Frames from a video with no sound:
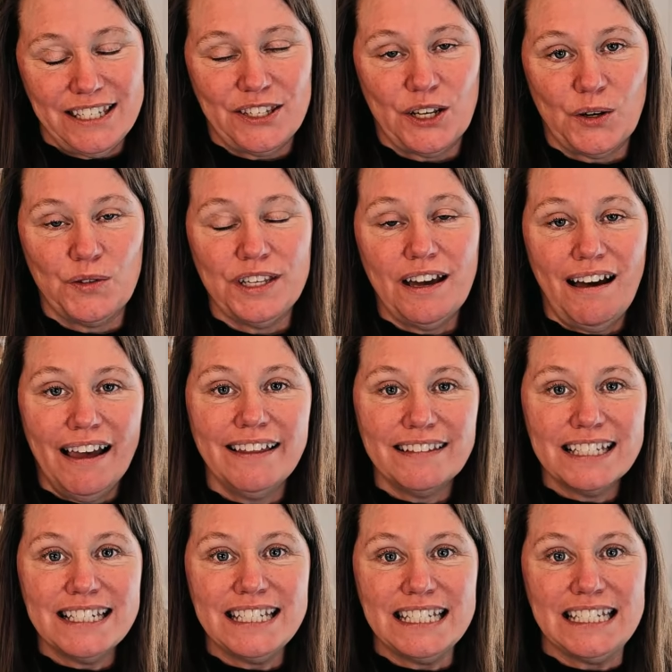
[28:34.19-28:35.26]
So the
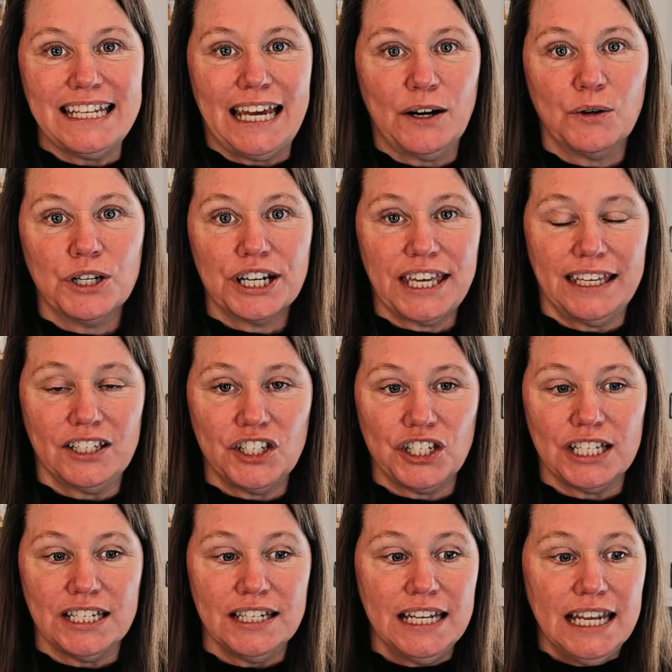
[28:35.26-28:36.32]
island in our
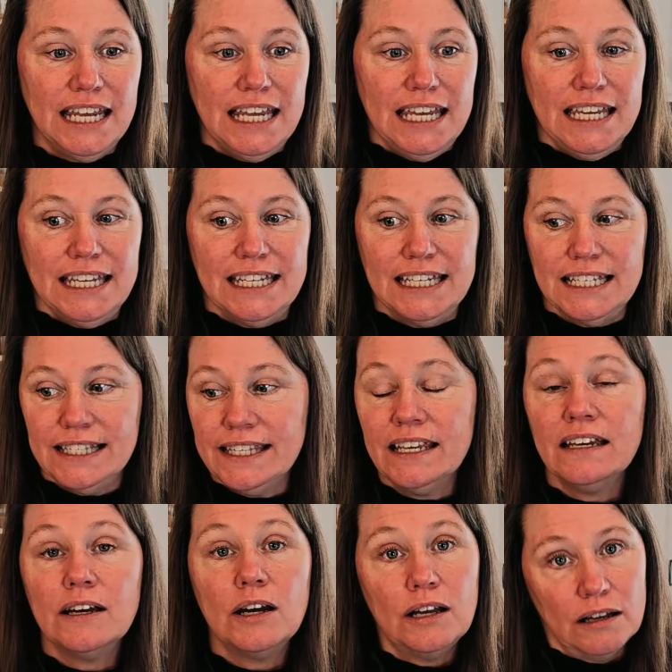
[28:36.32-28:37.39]
kitchen is
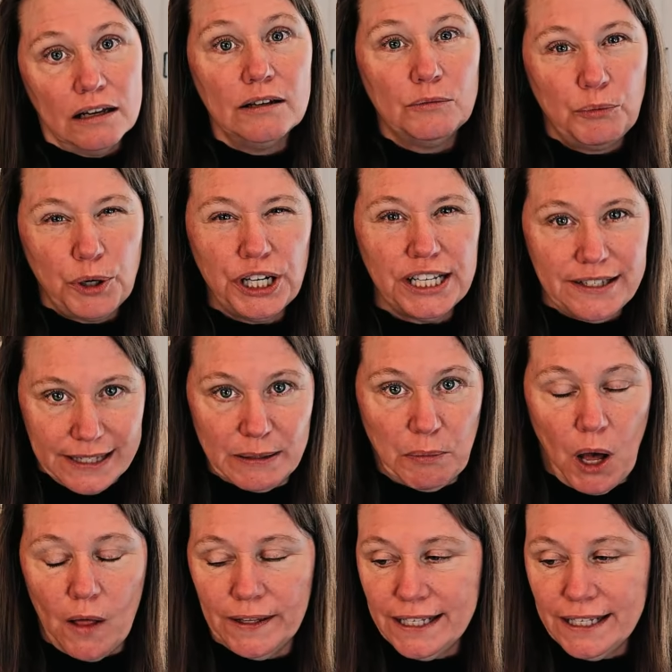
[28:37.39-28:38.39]
pretty small.